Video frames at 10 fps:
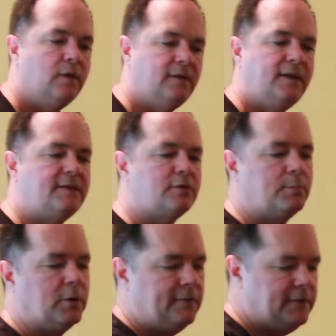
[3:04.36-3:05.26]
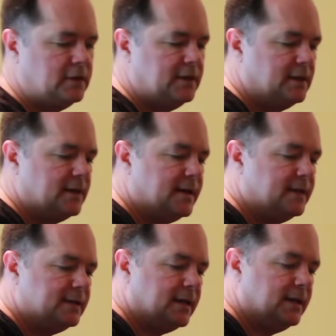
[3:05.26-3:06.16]
that these are perfectly
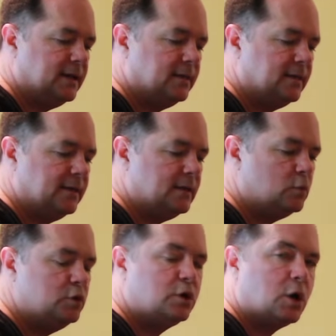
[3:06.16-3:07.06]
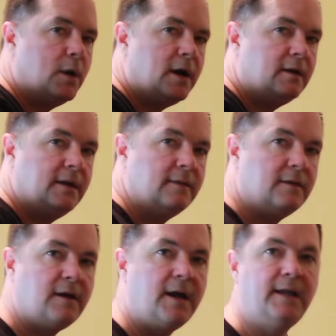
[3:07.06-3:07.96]
aligned, and then when you go out in the
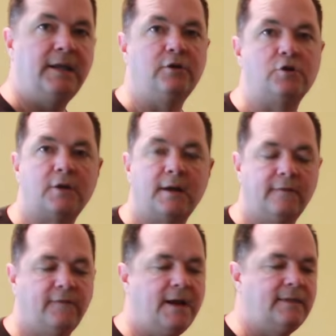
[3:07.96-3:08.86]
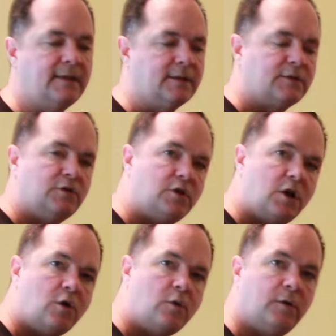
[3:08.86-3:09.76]
night and you're trying to find things, you
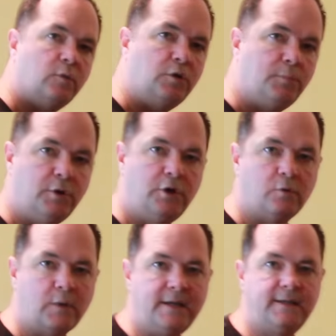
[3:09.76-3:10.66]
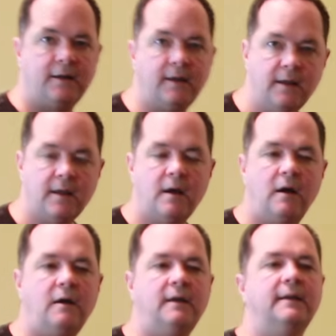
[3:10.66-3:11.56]
know that when you put your red dot
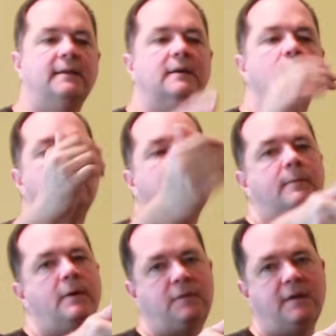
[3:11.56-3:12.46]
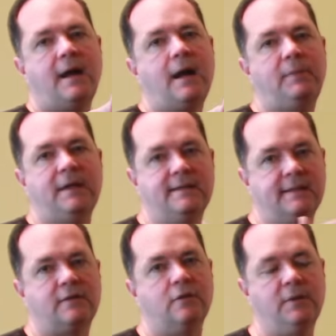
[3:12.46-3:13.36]
on it, that when you come up to the eyepiece,
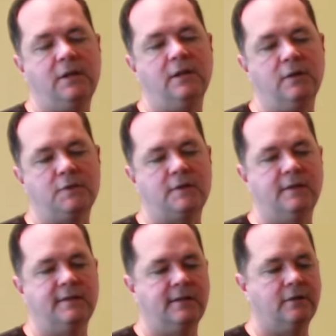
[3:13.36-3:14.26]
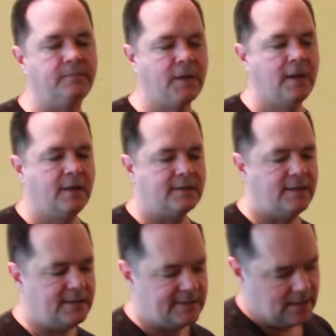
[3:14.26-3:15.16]
it's going to be close to the center.
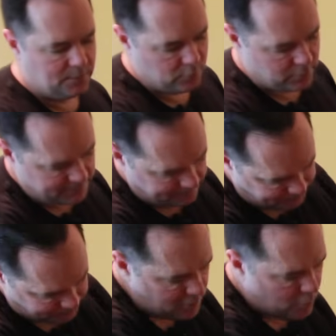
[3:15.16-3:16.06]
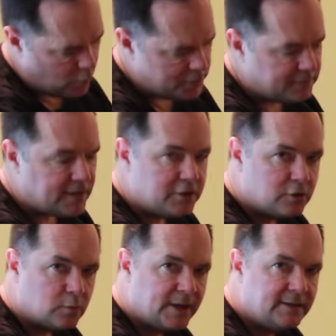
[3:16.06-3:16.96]
So that's step one. Once you've got
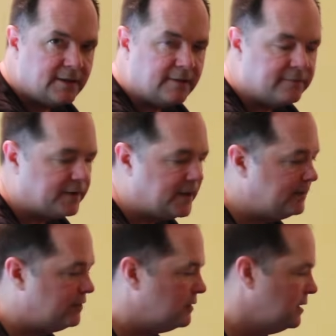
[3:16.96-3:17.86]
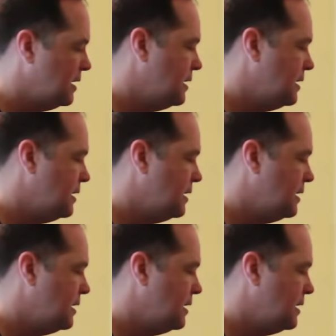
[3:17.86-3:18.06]
your red dot finder